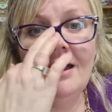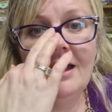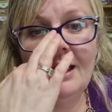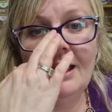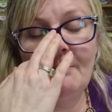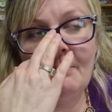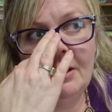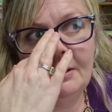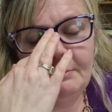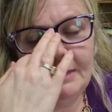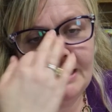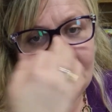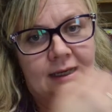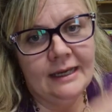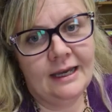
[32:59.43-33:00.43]
My
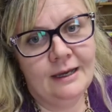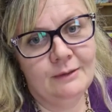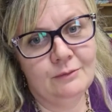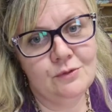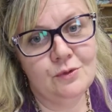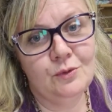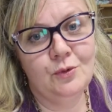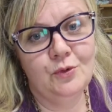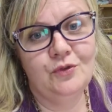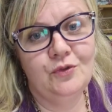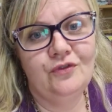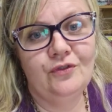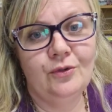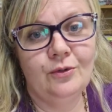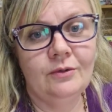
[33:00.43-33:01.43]
meerkat was
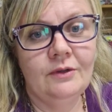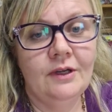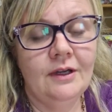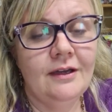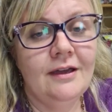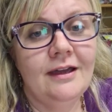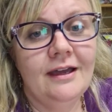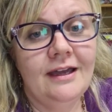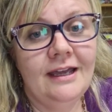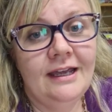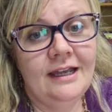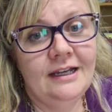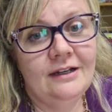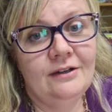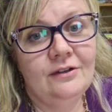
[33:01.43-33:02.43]
awful.
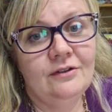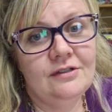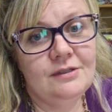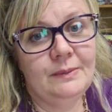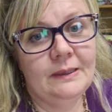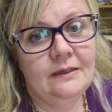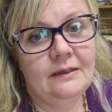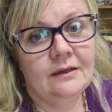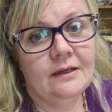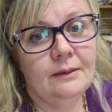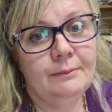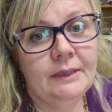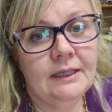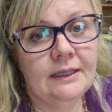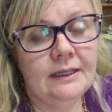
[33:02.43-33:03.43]
It looked a bit like a
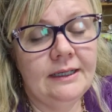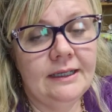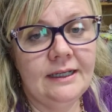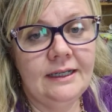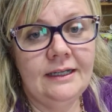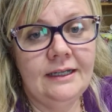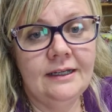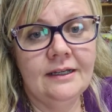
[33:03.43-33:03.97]
monkey.